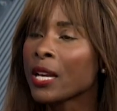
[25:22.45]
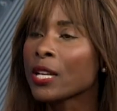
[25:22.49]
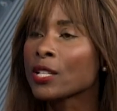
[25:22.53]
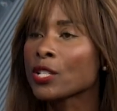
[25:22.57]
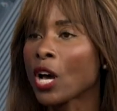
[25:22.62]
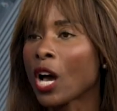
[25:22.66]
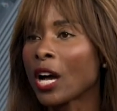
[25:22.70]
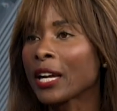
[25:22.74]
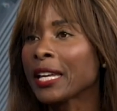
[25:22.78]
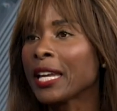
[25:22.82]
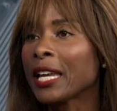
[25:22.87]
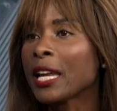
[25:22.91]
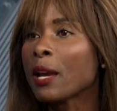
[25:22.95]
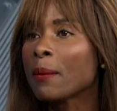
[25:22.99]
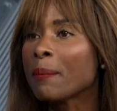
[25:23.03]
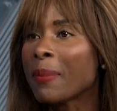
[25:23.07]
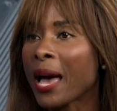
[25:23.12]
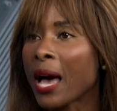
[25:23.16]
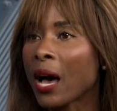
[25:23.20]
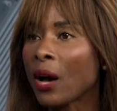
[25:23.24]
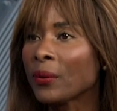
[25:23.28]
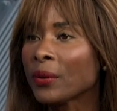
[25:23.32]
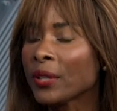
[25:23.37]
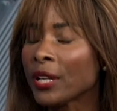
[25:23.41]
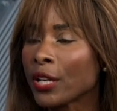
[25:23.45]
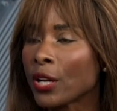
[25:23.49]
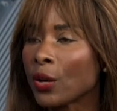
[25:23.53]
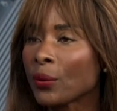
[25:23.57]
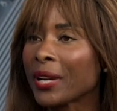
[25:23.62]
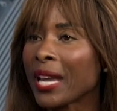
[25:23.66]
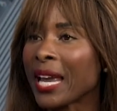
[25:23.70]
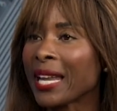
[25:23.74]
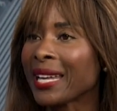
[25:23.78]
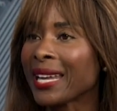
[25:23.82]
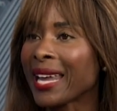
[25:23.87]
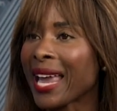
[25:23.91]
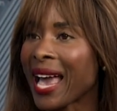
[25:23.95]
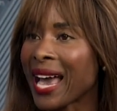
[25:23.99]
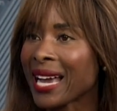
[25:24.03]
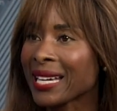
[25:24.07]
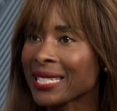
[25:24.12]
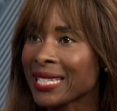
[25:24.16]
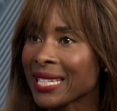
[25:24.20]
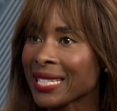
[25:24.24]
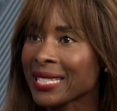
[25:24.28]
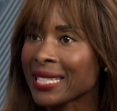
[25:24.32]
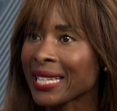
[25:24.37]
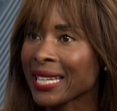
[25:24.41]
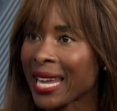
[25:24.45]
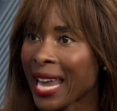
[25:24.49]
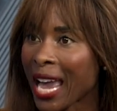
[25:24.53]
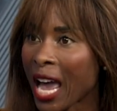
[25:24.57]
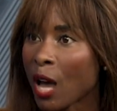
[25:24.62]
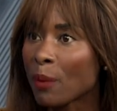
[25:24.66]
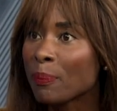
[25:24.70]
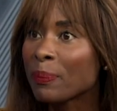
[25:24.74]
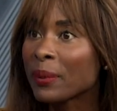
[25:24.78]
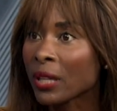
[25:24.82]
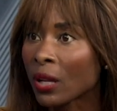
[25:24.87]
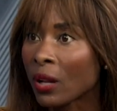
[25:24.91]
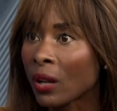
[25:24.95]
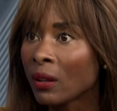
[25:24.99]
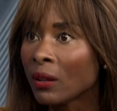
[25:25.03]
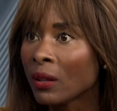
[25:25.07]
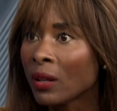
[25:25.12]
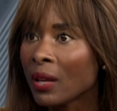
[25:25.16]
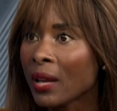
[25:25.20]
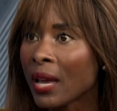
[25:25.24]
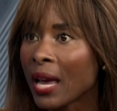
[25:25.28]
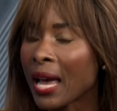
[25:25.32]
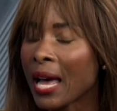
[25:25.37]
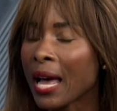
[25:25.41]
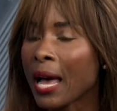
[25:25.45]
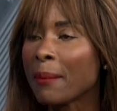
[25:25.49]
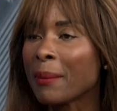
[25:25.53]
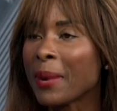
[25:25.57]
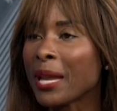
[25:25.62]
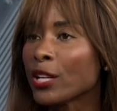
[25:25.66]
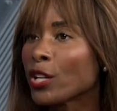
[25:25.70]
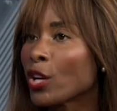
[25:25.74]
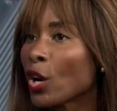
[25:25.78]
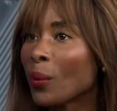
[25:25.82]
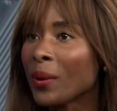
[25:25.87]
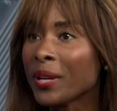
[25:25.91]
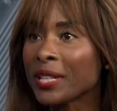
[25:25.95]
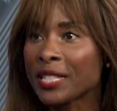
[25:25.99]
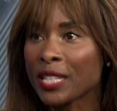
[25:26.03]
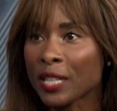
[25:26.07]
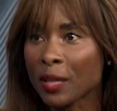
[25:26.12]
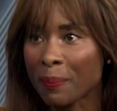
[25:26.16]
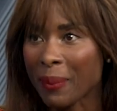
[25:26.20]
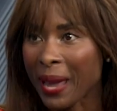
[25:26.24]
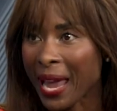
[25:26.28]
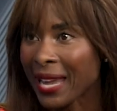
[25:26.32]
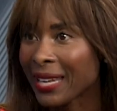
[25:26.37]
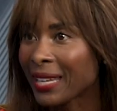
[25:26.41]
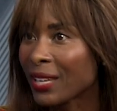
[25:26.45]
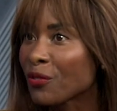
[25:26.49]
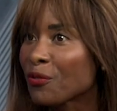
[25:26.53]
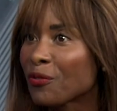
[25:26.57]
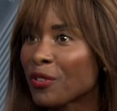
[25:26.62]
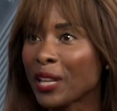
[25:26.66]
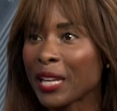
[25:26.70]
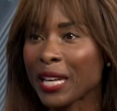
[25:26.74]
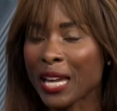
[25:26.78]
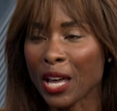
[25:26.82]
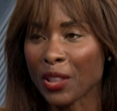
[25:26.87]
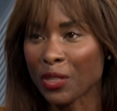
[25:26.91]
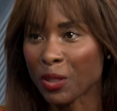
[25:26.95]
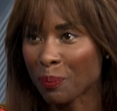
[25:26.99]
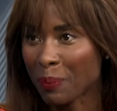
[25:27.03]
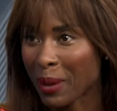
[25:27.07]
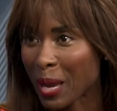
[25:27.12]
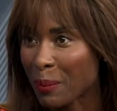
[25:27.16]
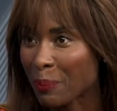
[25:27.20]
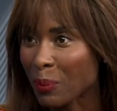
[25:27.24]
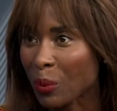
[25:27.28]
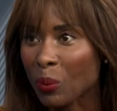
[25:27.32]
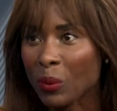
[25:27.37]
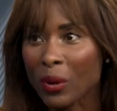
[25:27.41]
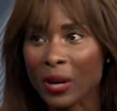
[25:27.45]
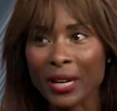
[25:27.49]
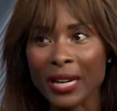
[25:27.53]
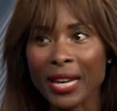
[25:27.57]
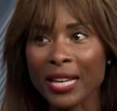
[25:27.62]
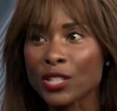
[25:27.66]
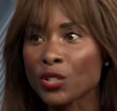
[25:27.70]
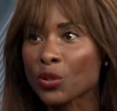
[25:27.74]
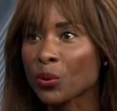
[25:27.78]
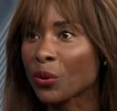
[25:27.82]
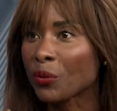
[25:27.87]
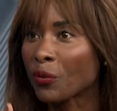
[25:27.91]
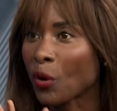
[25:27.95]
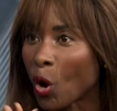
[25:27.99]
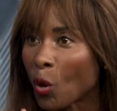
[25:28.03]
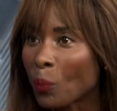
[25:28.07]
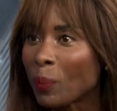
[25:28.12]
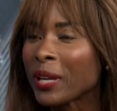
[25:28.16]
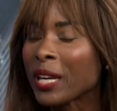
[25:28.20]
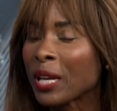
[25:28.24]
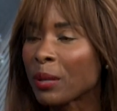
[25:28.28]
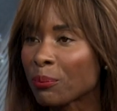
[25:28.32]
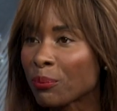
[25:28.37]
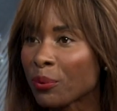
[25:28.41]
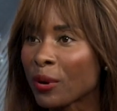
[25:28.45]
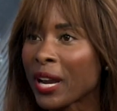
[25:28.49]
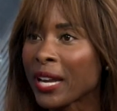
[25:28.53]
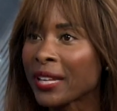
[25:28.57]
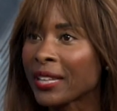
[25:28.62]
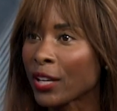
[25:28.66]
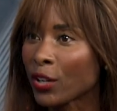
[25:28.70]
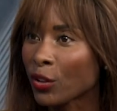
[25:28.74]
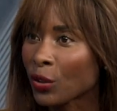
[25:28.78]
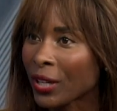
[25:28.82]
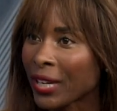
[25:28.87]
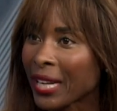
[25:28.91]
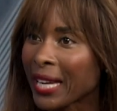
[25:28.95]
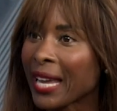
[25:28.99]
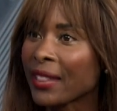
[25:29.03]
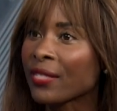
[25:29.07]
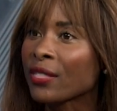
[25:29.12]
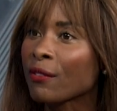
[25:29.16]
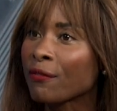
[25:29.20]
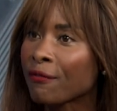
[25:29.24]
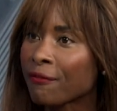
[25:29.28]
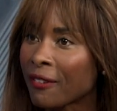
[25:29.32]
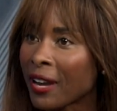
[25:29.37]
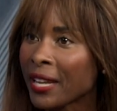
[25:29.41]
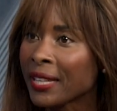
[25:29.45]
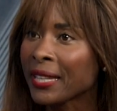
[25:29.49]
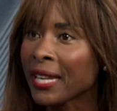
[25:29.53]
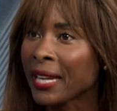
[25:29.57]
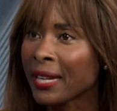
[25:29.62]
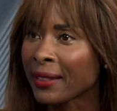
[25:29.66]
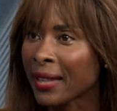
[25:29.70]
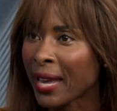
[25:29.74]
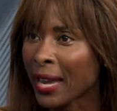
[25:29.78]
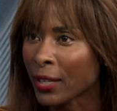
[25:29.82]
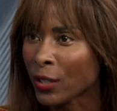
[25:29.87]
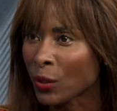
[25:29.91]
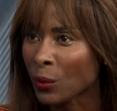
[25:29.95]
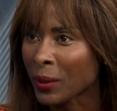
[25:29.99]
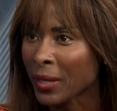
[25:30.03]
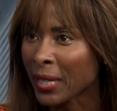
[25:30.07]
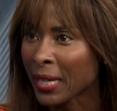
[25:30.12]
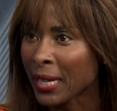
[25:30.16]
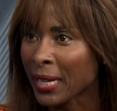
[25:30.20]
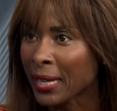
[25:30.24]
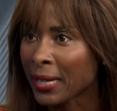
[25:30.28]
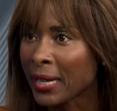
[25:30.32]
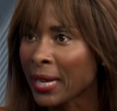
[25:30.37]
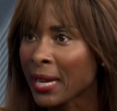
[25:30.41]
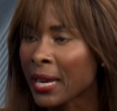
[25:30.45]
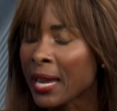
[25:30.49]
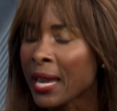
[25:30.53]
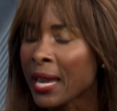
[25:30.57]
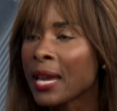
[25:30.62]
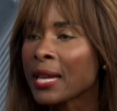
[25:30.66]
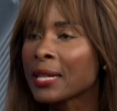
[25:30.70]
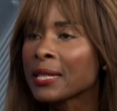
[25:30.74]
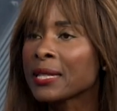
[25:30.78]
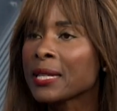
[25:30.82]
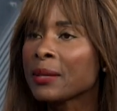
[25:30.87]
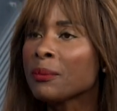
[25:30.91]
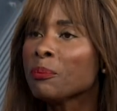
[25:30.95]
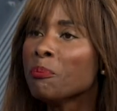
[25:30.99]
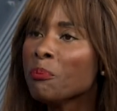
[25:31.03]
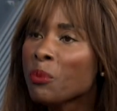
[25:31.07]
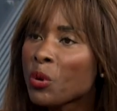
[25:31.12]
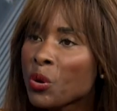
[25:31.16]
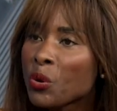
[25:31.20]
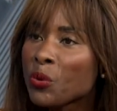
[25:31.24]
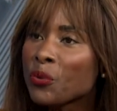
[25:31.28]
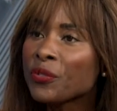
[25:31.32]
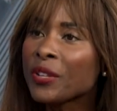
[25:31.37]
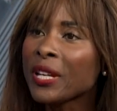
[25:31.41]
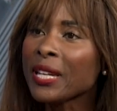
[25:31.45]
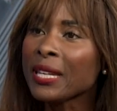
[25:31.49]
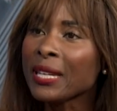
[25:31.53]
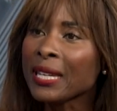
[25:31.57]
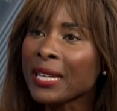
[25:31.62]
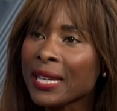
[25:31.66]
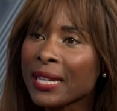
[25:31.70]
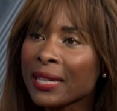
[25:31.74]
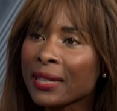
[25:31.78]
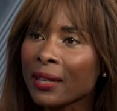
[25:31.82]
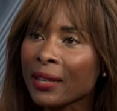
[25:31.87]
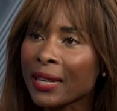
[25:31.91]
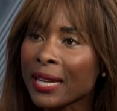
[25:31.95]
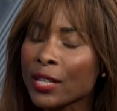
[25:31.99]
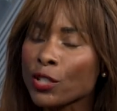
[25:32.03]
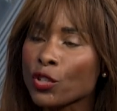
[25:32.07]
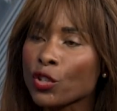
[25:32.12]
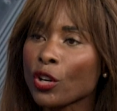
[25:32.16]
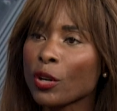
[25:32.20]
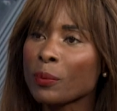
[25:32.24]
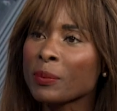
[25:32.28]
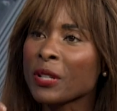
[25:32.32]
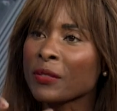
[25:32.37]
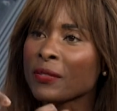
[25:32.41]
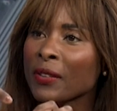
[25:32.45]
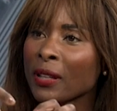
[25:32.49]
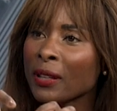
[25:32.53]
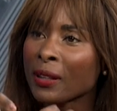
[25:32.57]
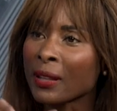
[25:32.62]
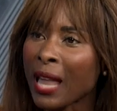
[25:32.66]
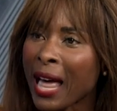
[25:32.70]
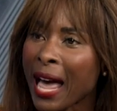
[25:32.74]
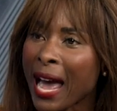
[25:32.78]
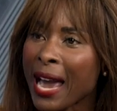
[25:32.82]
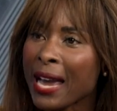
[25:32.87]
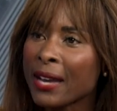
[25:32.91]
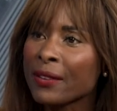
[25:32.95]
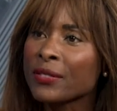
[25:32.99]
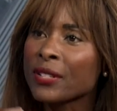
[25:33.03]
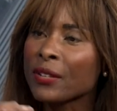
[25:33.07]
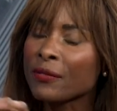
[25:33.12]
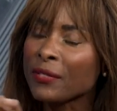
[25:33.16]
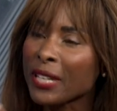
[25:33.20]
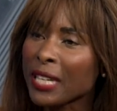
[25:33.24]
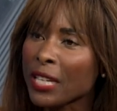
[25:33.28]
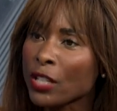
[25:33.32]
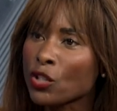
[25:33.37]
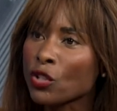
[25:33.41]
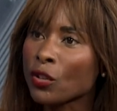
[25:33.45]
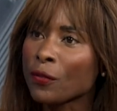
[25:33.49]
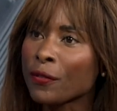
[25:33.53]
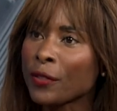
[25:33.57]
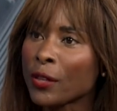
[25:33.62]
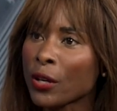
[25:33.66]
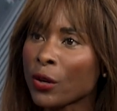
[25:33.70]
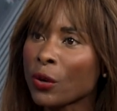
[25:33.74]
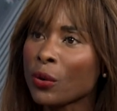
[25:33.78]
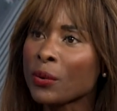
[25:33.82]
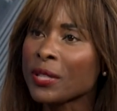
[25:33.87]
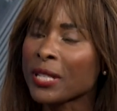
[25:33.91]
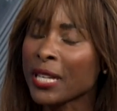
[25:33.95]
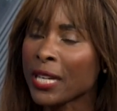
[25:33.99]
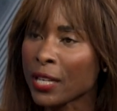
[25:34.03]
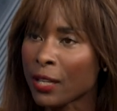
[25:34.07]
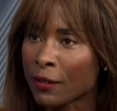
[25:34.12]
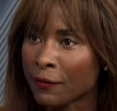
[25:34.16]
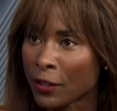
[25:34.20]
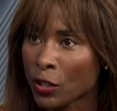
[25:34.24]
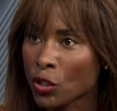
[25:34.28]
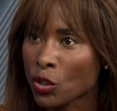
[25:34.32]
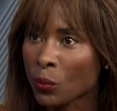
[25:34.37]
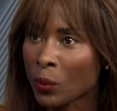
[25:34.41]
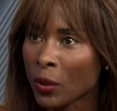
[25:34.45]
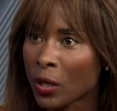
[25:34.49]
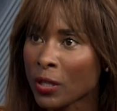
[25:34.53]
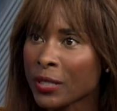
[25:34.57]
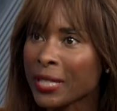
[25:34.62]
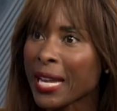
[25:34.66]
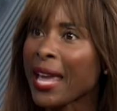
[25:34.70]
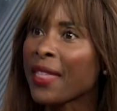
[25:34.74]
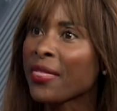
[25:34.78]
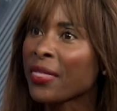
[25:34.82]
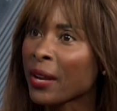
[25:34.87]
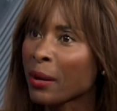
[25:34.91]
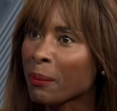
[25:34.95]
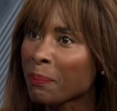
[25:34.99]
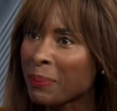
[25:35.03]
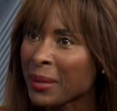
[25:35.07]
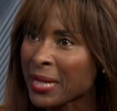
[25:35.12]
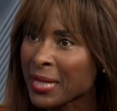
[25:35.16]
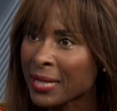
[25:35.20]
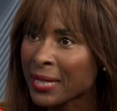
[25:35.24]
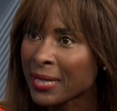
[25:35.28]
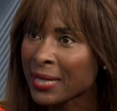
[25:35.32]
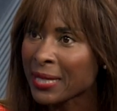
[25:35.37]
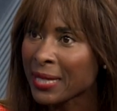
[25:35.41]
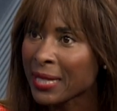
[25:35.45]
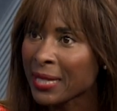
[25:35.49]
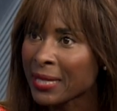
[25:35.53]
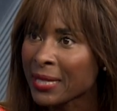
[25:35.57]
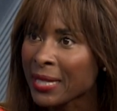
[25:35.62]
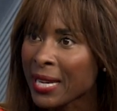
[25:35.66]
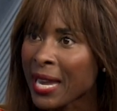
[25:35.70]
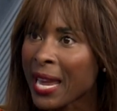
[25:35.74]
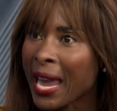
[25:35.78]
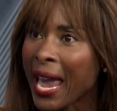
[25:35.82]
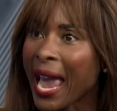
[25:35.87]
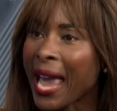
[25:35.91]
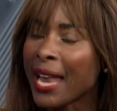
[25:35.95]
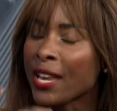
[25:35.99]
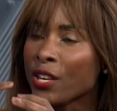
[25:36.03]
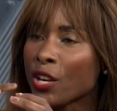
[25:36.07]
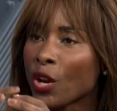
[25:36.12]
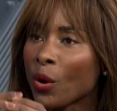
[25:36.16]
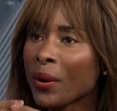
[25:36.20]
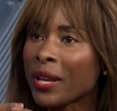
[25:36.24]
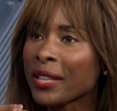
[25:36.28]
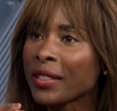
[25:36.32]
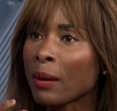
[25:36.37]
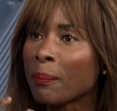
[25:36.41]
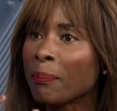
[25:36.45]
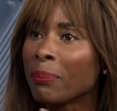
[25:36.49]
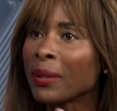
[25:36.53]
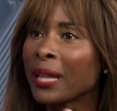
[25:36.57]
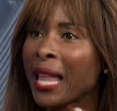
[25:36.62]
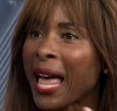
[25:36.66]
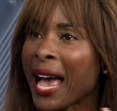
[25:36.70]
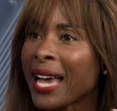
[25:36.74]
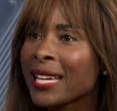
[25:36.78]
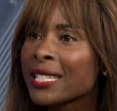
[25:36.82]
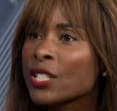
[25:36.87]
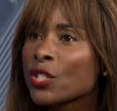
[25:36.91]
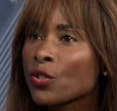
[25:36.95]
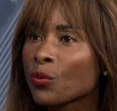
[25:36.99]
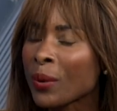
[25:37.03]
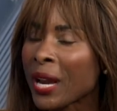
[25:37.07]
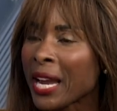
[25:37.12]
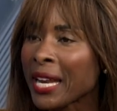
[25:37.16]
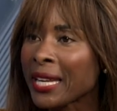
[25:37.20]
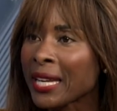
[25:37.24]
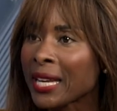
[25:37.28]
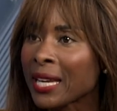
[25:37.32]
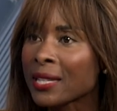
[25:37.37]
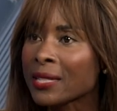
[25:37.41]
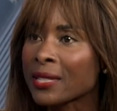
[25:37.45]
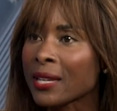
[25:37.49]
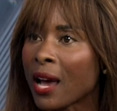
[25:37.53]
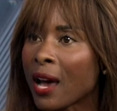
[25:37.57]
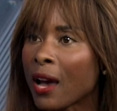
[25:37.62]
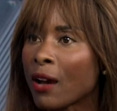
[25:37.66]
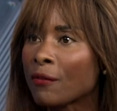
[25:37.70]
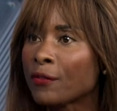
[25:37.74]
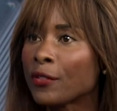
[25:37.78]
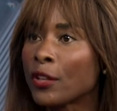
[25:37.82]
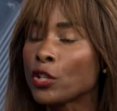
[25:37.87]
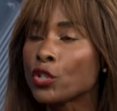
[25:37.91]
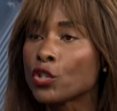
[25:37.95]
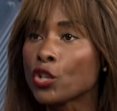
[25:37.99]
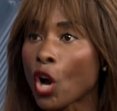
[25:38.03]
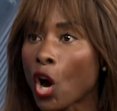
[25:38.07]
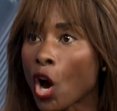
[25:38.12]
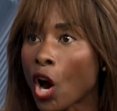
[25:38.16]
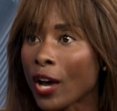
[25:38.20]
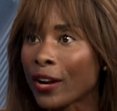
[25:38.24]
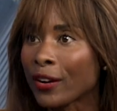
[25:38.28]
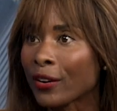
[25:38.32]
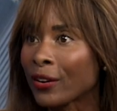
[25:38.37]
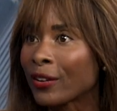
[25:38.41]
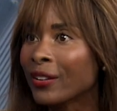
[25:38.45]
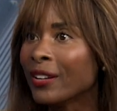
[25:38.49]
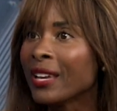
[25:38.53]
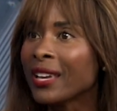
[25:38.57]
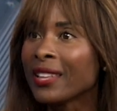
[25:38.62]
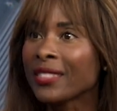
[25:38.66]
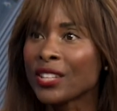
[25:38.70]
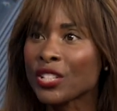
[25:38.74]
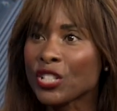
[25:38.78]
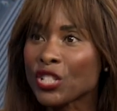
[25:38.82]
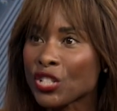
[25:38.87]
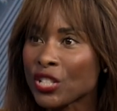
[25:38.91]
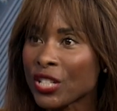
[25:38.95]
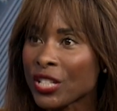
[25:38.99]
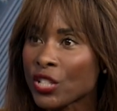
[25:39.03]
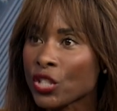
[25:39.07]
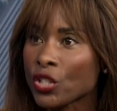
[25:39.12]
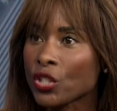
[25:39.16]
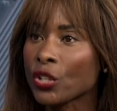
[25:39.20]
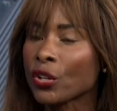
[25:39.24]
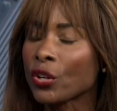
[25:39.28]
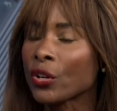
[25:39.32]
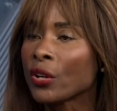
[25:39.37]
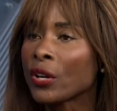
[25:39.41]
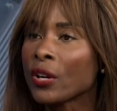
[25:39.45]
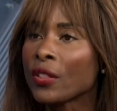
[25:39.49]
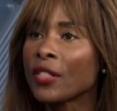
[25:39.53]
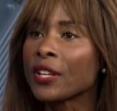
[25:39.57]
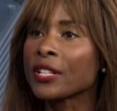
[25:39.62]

talking about, you know, getting access to capital um, and going to the bank and filling out the paperwork and sort of hoping and praying that you're going to get the funding that you need to move the needle in terms of the lives of each of those individuals and their businesses and knowing the blast radius of the daughter, the sister, mm.